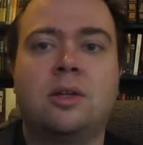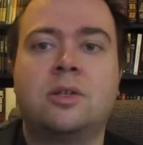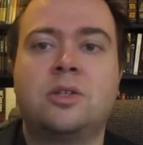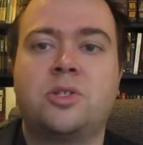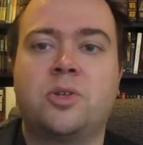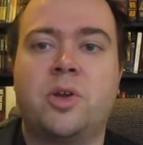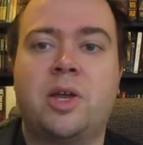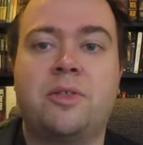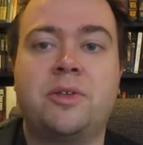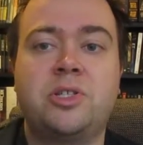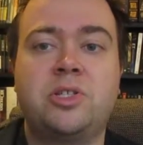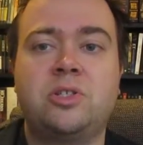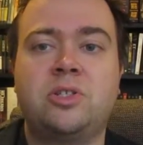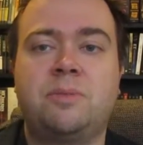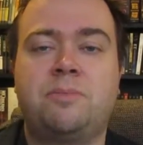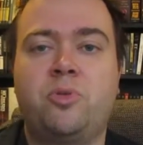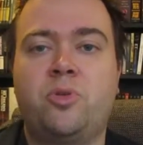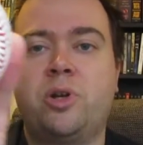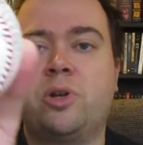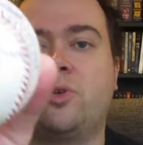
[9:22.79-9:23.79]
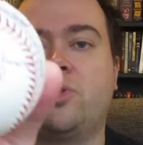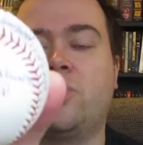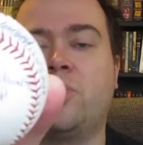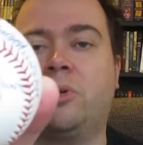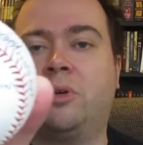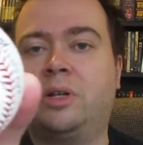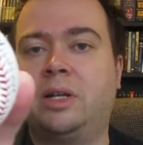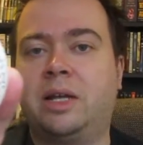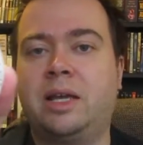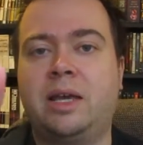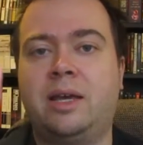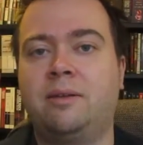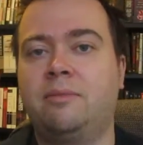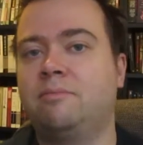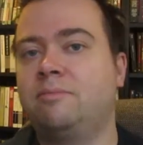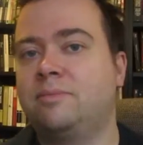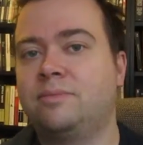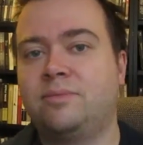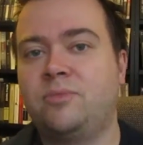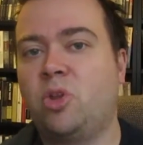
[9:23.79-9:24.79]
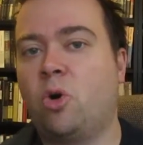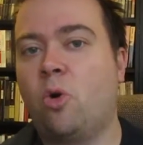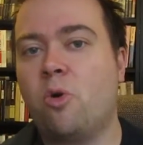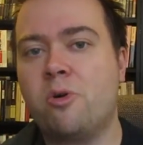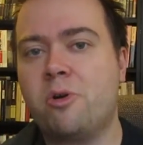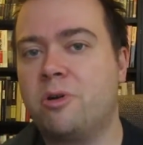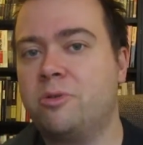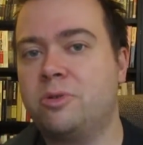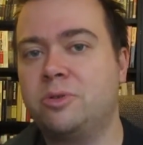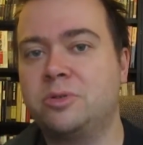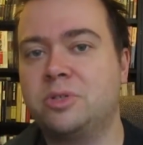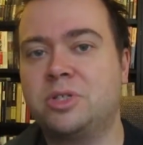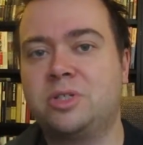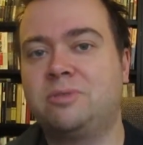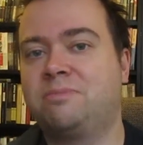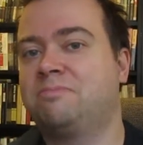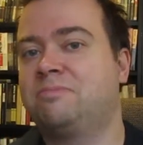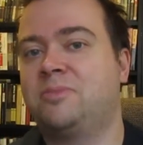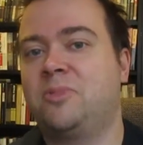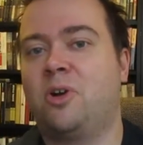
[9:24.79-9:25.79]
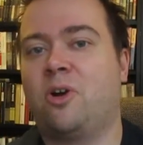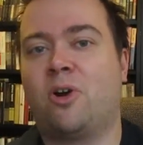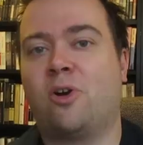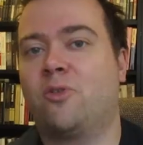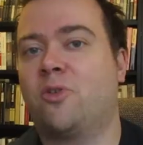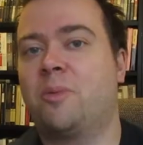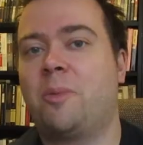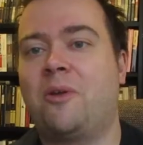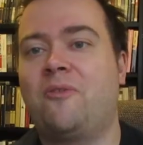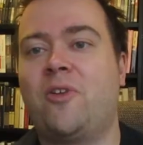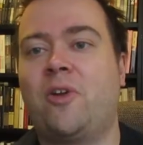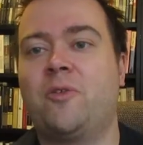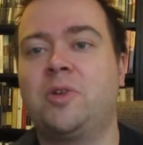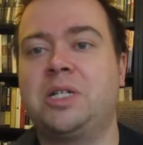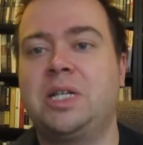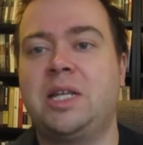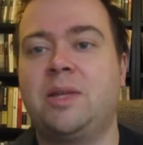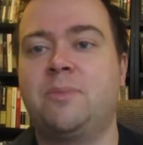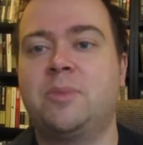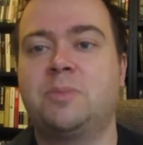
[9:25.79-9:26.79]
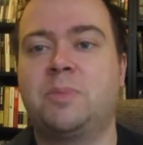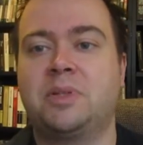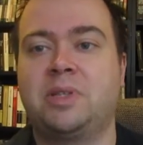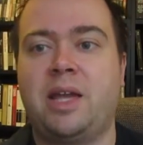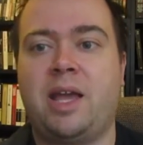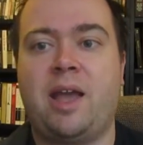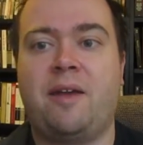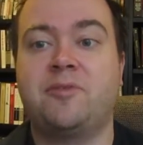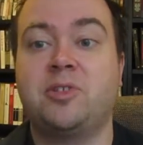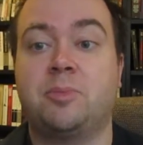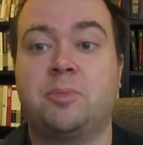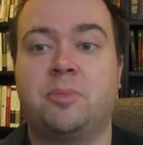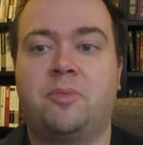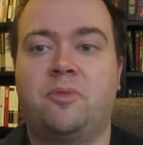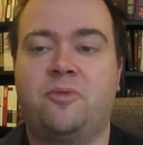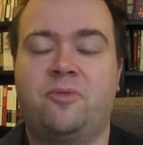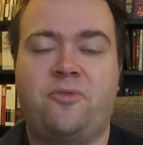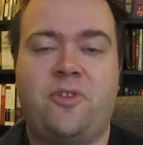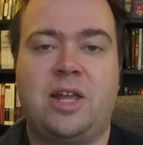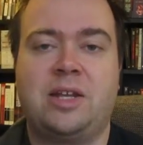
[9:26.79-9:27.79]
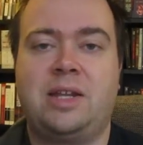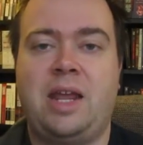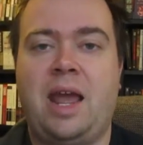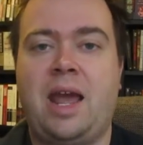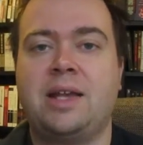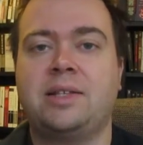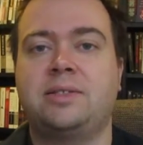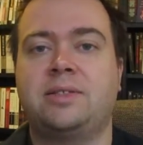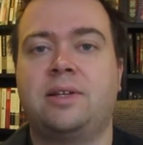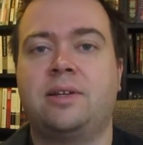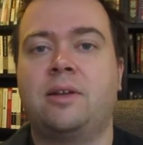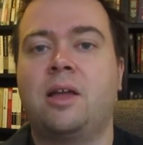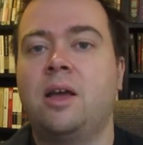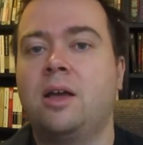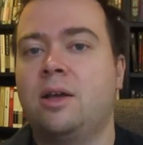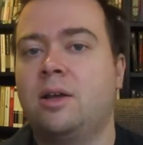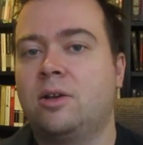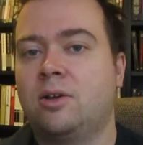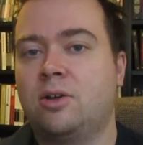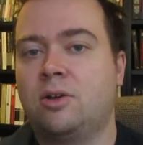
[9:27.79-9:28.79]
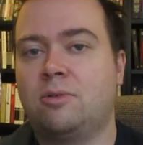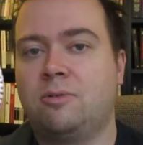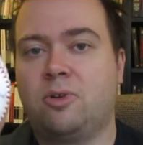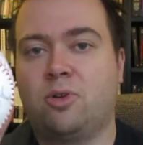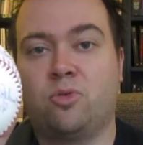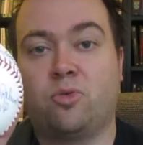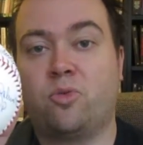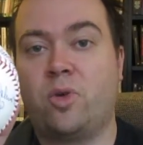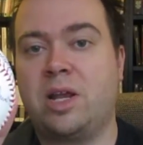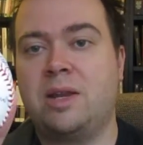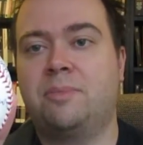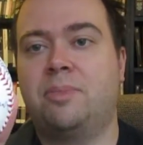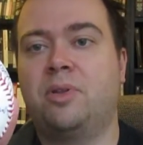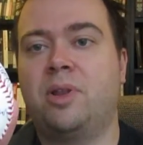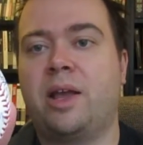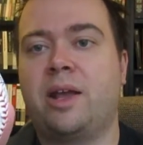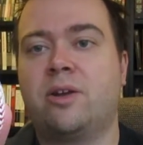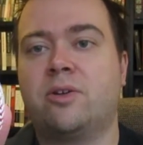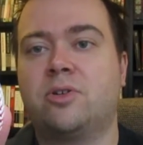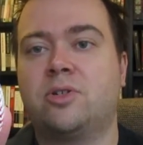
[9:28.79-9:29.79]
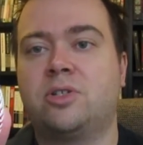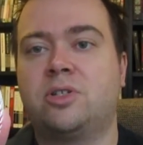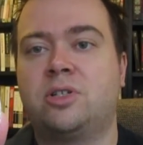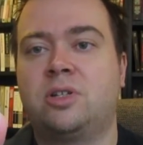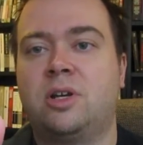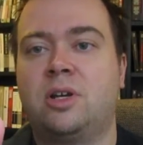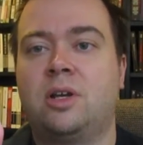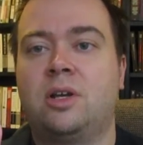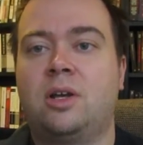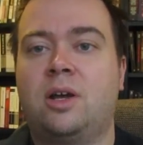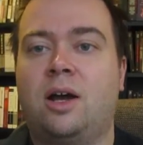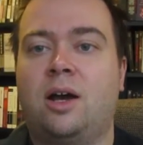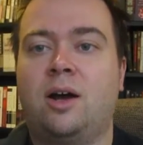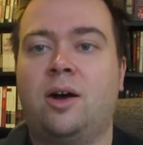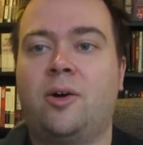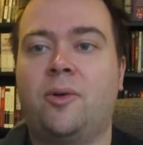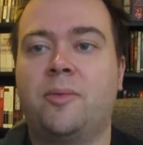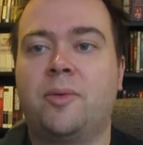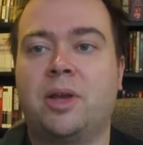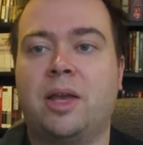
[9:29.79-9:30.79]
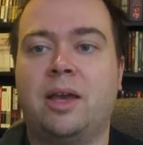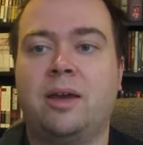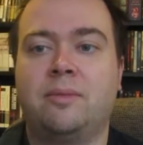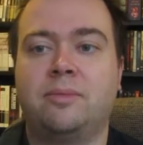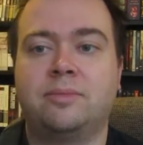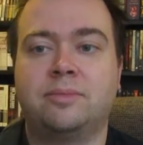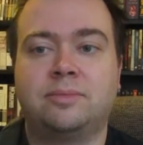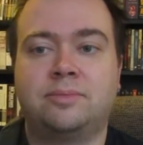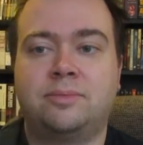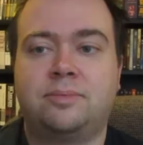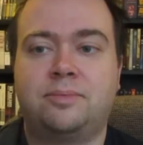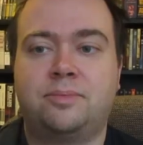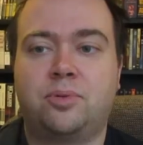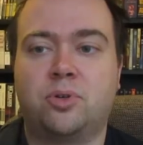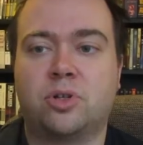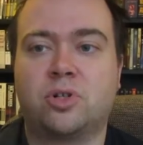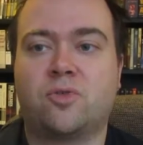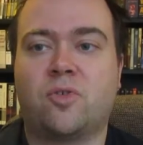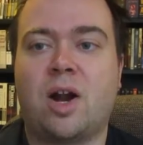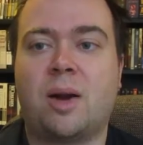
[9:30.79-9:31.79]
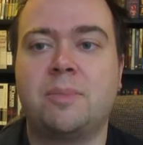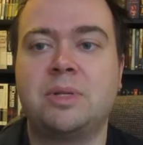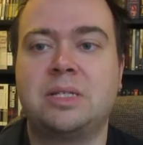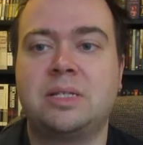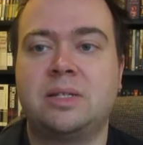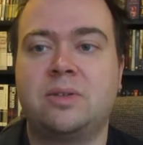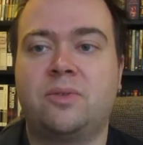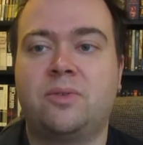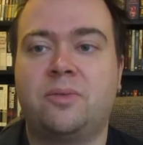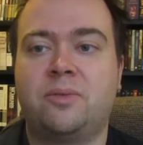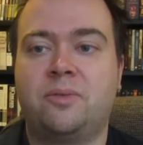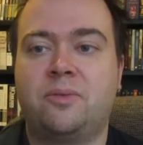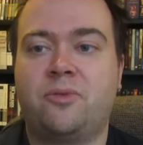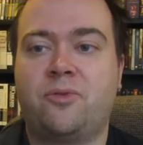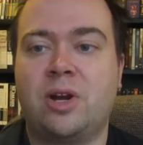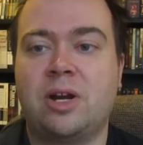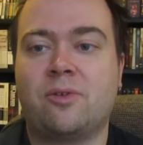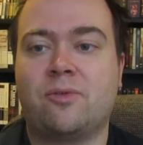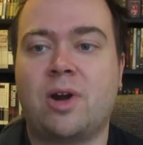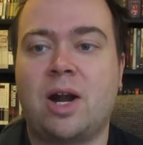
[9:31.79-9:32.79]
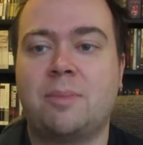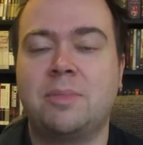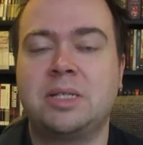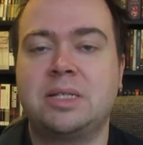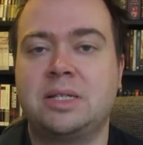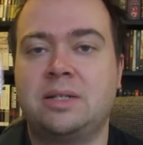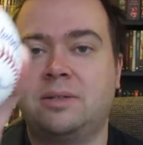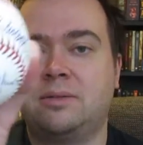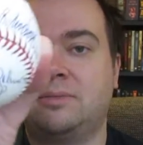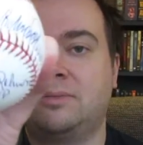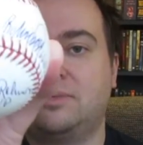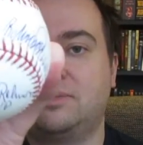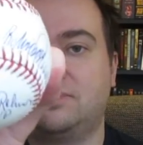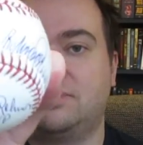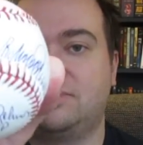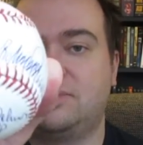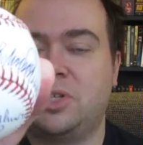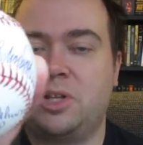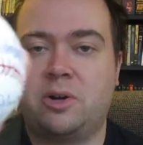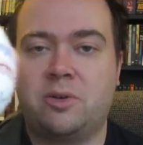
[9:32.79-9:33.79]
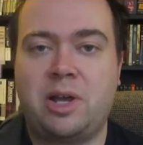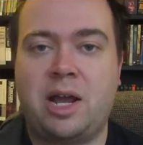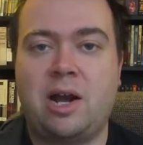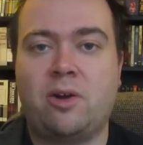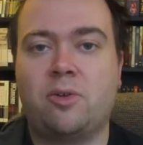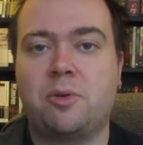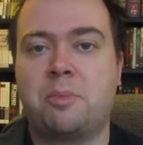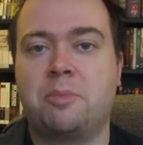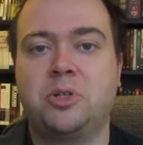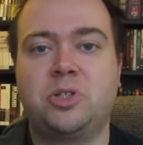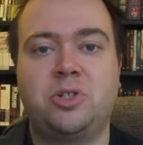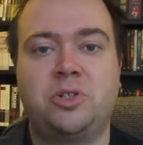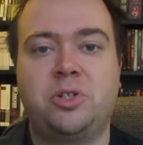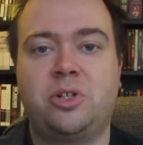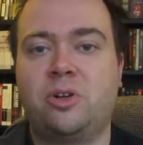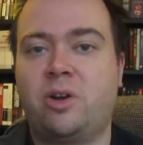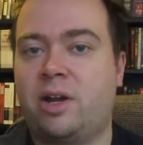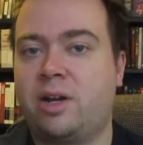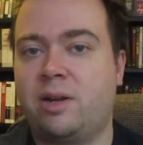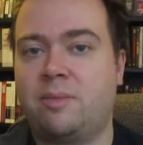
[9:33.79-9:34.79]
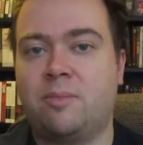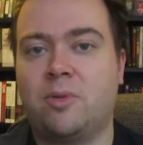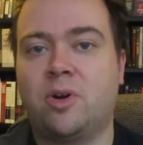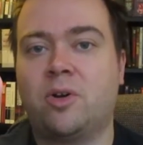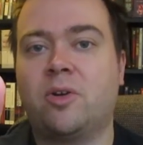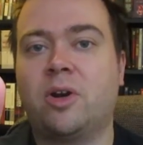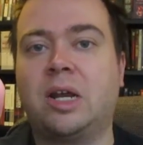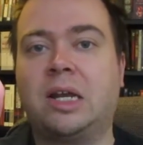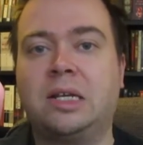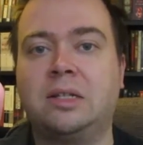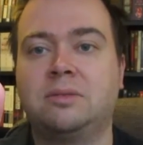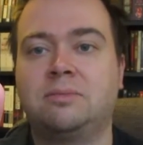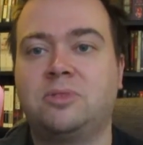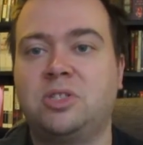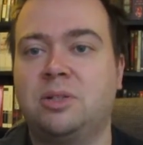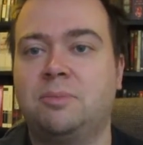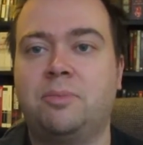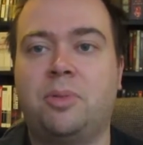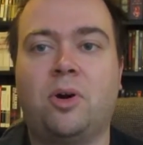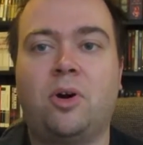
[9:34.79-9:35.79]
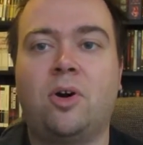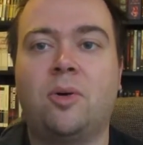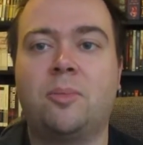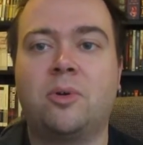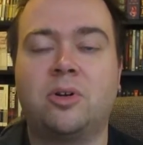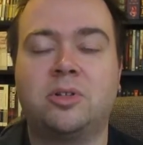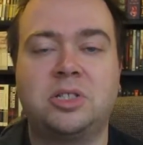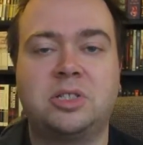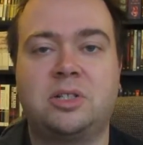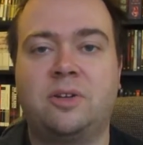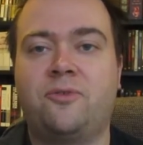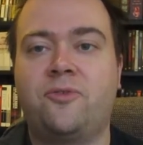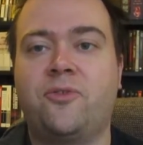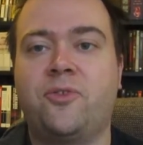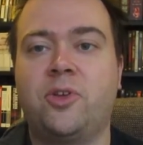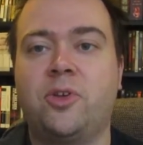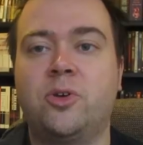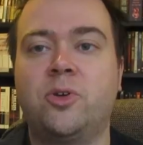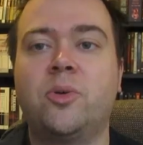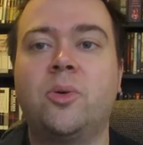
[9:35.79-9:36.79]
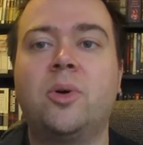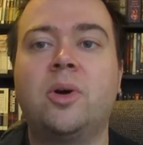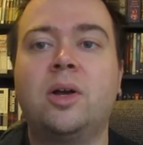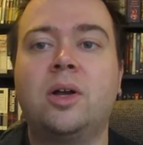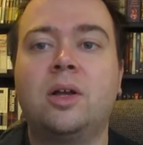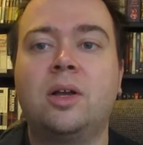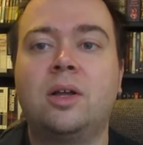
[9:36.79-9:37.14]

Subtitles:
So yeah, this is a pretty cool one. Again, the Orioles aren't one of my favorite teams, but they have some fantastic, great players. Again, Brooks Robinson, Frank Robinson, you know, Cal Ripken Jr., Eddie Murray, Jim Palmer, just a few.